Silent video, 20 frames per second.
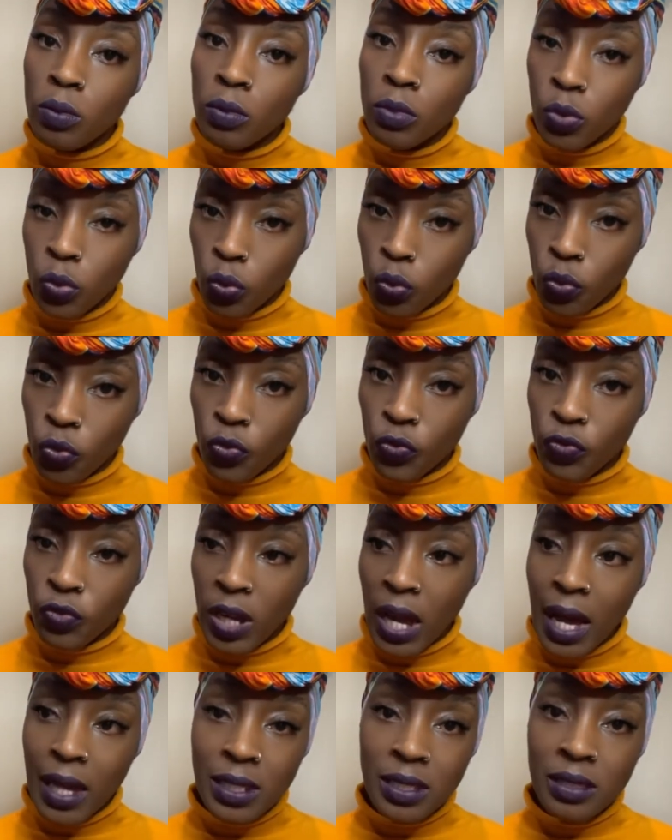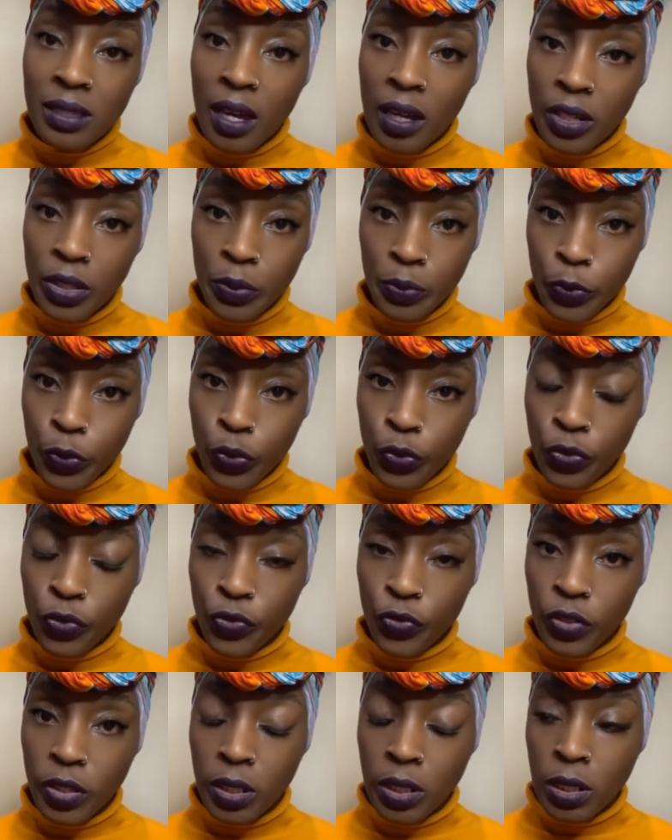move god is not going to
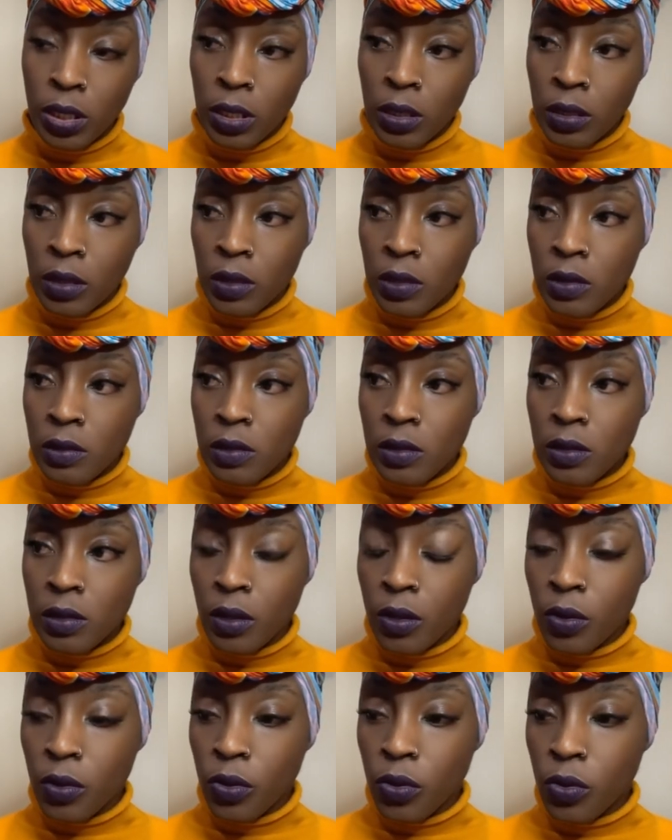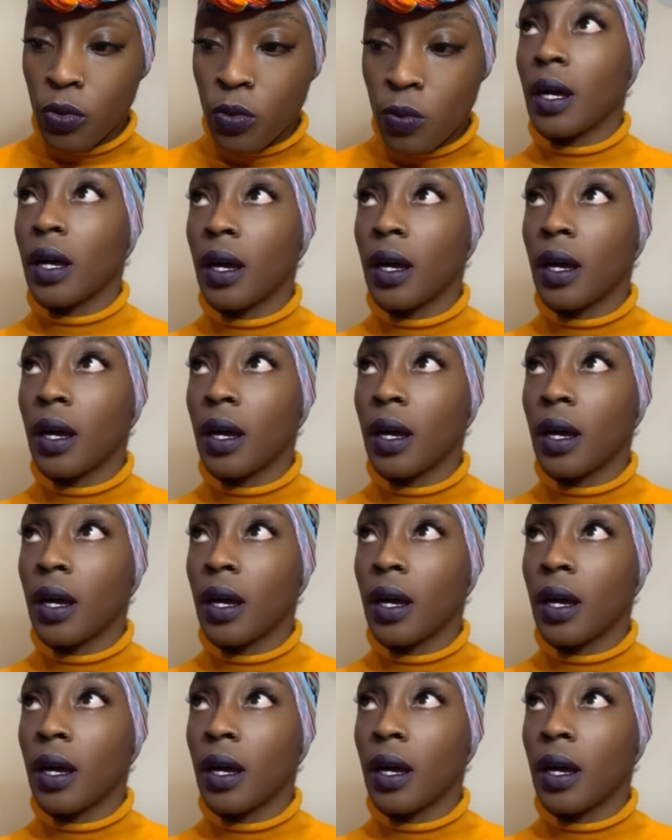move so